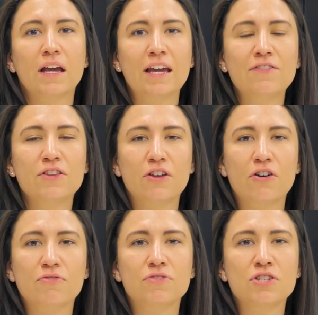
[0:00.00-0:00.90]
Even
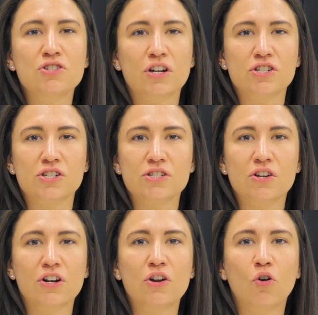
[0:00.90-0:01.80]
though these structures
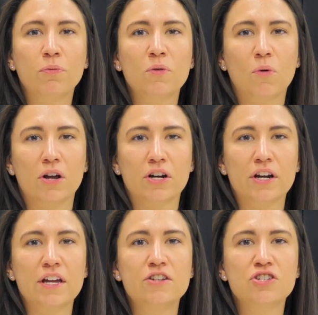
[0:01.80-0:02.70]
are in open water,
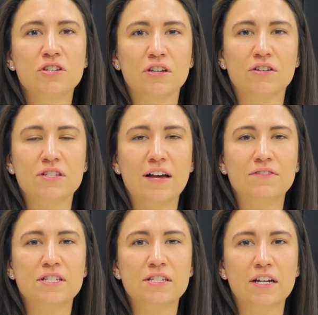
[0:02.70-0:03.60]
engineers have
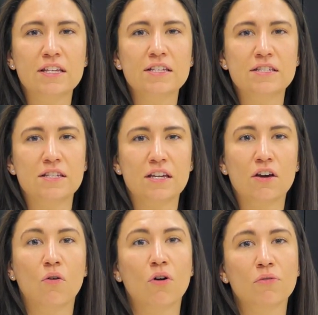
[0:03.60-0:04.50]
to study the sea
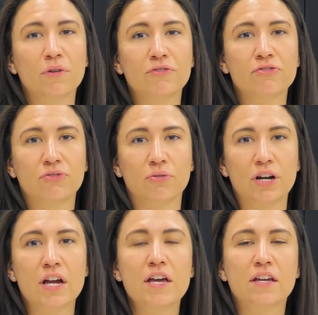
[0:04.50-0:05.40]
or river
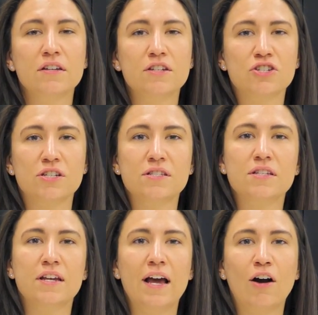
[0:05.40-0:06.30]
floor conditions
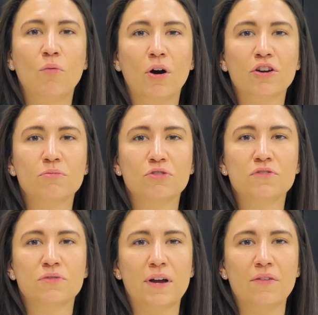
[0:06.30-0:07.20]
and how water
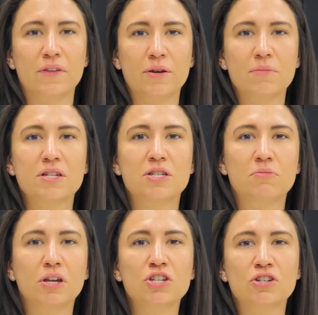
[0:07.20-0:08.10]
moves around them to
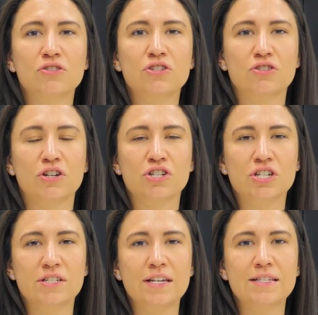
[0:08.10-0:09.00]
make sure the structure
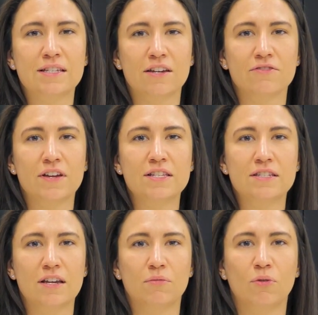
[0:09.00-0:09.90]
stays safe and
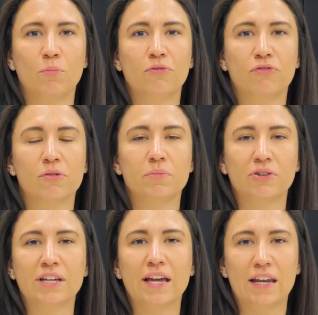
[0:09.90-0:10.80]
stable before
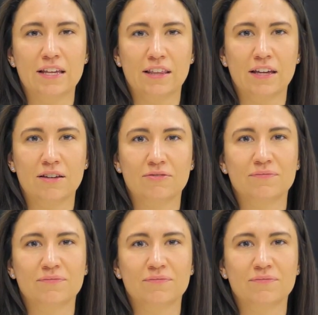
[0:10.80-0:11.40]
building anything.